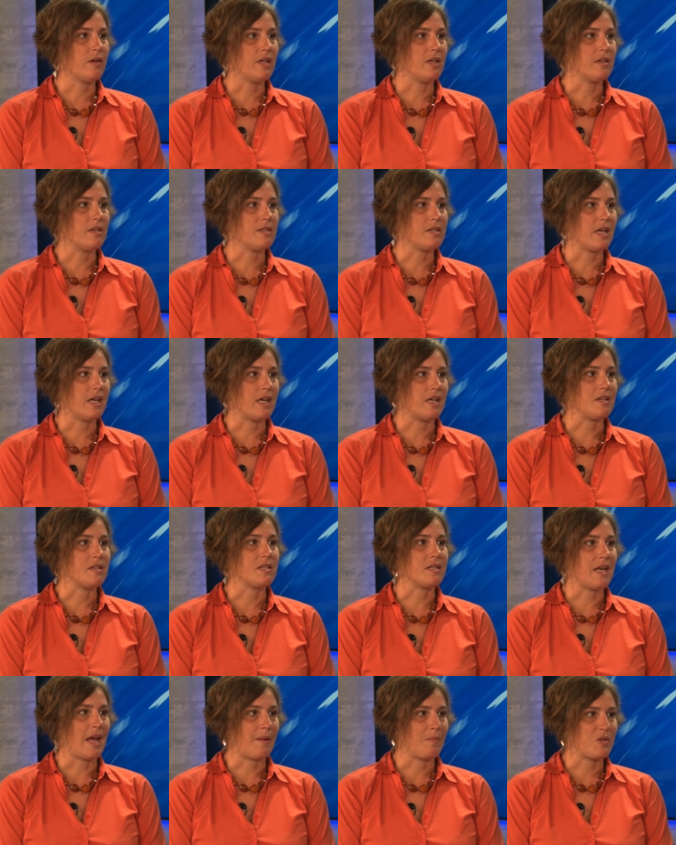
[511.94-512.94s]
is a
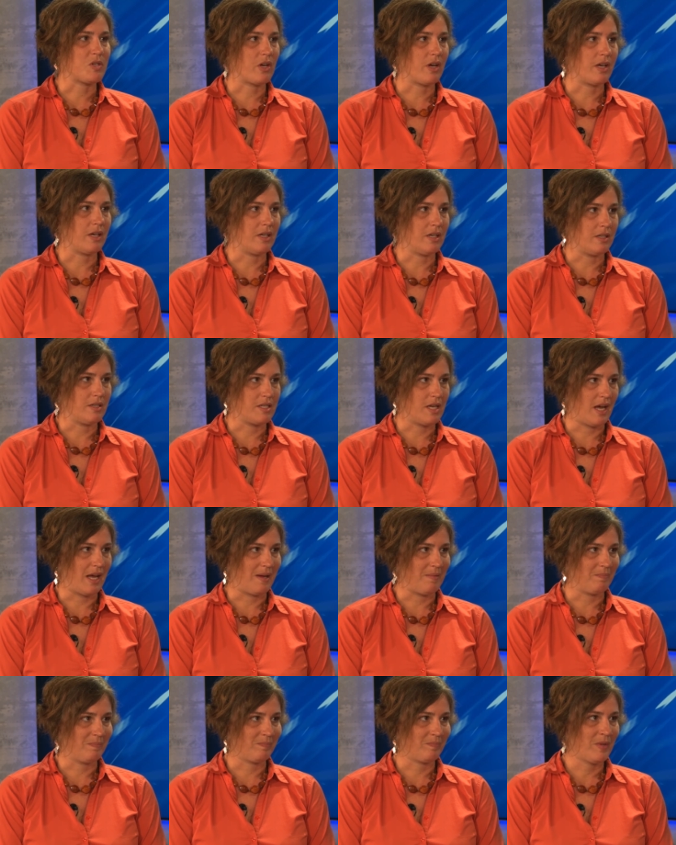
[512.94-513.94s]
snapshot in
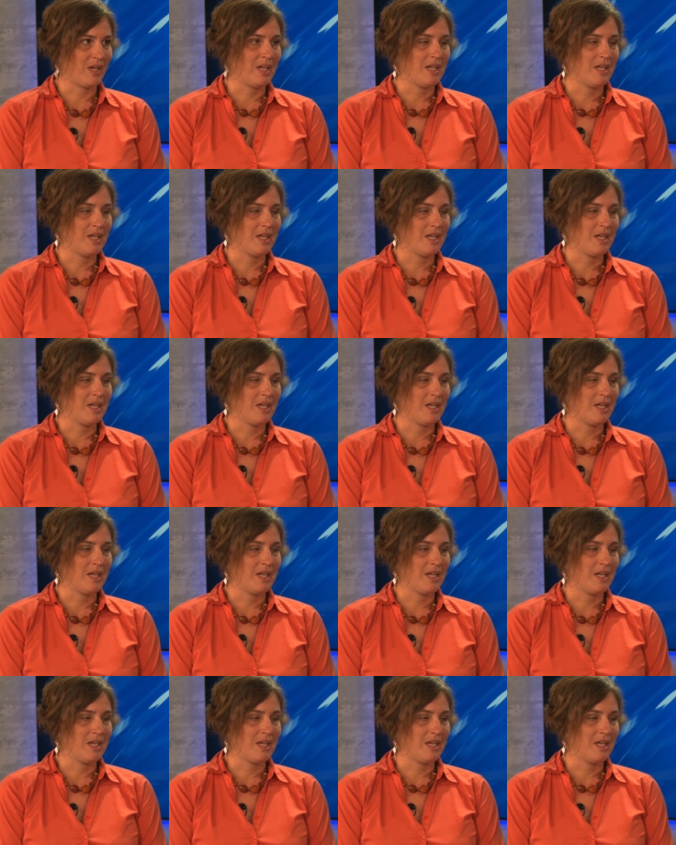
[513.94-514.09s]
time.